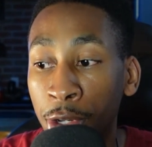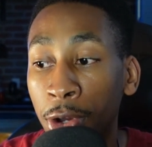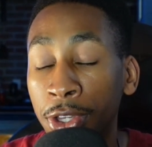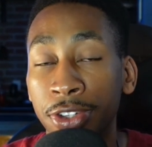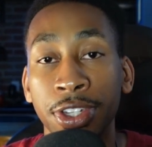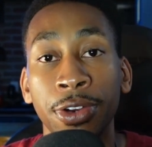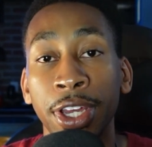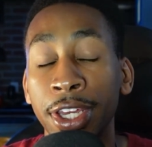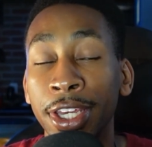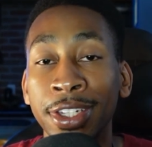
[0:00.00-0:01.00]
consider
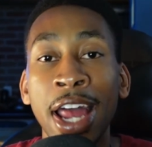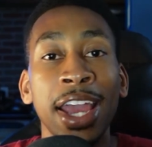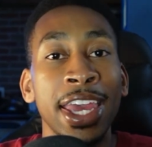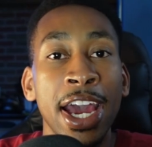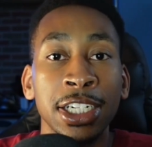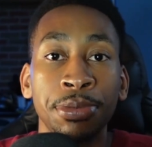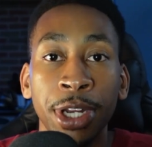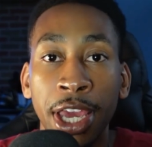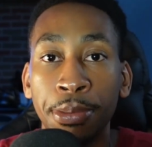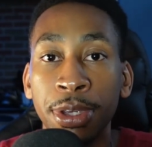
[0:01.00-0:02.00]
he's not Cash
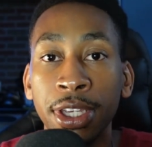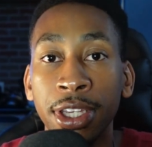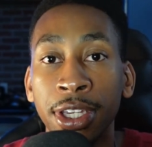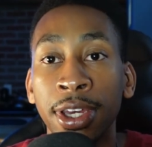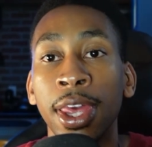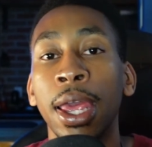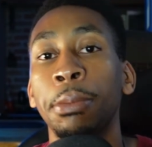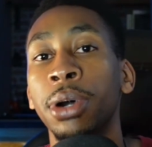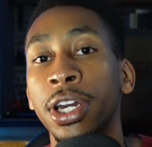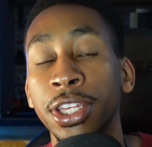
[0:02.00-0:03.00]
Money AP,
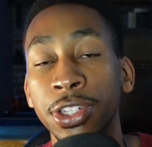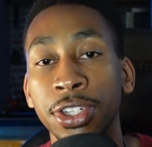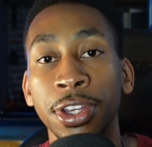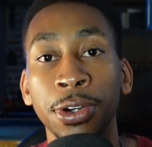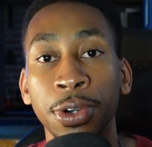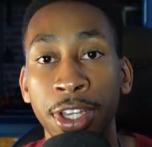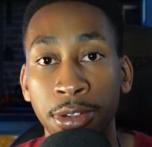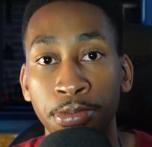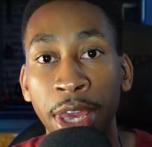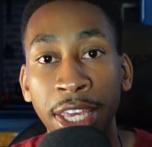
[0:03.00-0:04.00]
but he still is
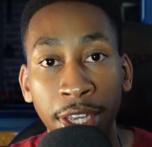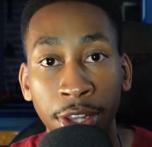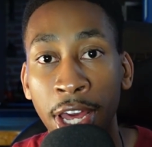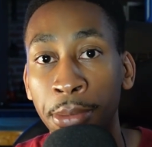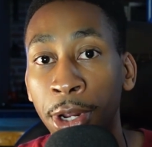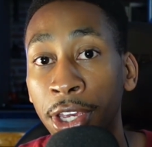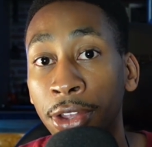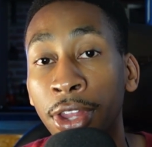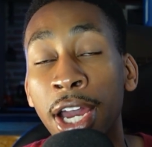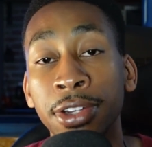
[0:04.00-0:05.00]
making a lot of money
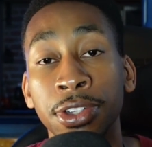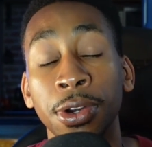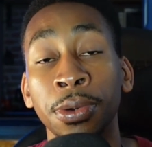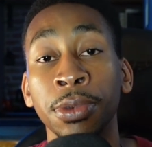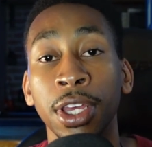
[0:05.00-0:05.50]
online. So